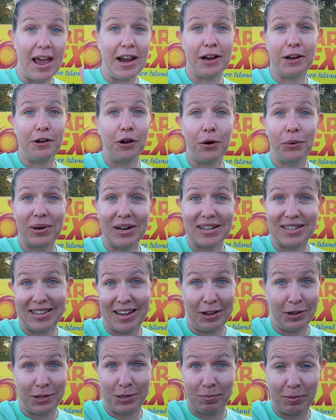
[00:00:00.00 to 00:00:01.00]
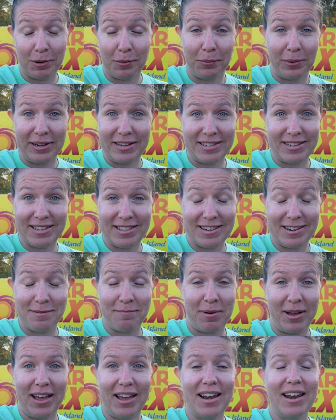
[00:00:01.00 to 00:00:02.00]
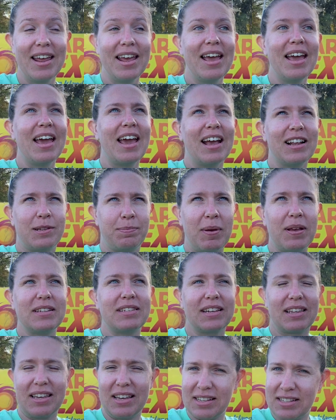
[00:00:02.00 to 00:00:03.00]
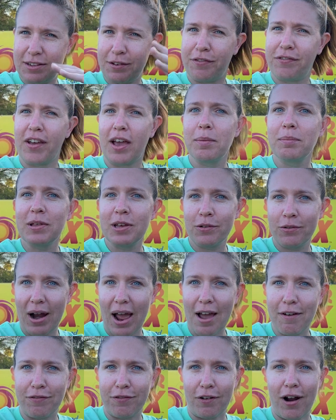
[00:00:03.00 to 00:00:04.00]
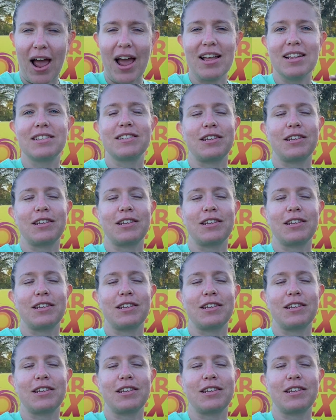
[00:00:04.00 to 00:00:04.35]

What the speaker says: didn't know what a tailspin was either, but it's a family raft ride.